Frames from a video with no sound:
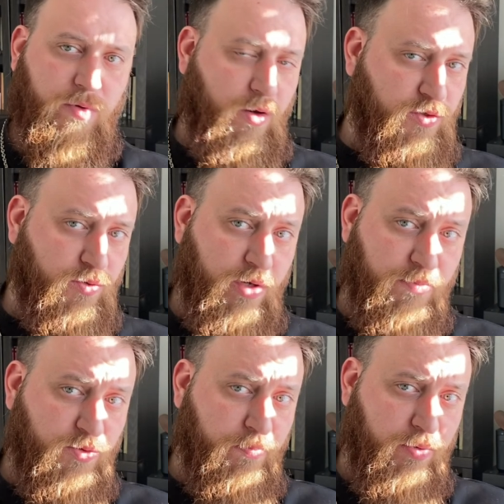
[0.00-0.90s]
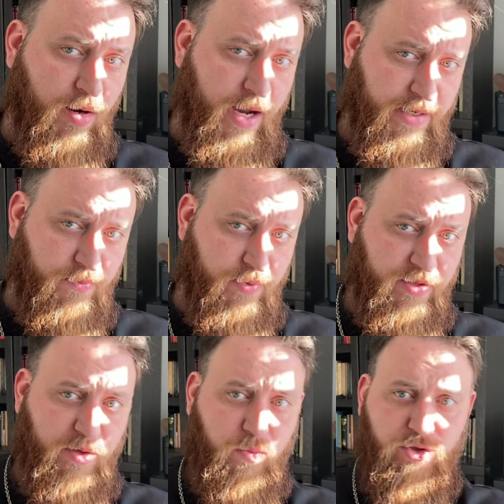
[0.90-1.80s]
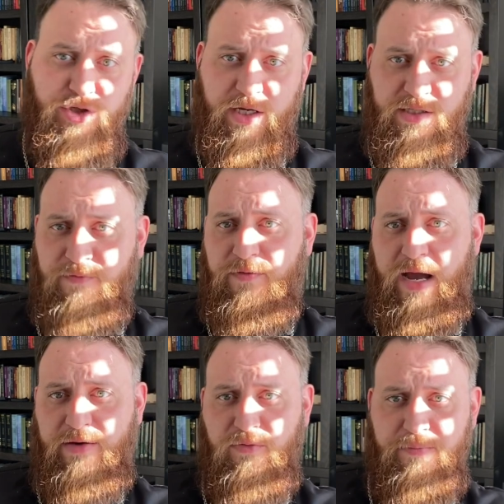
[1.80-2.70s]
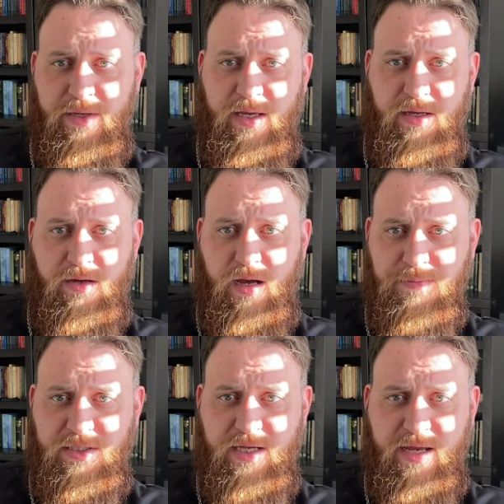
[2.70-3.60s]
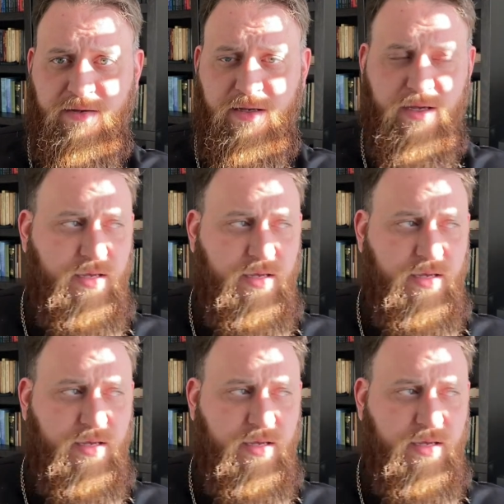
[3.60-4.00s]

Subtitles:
also comes from pride. We think we're justified for being upset.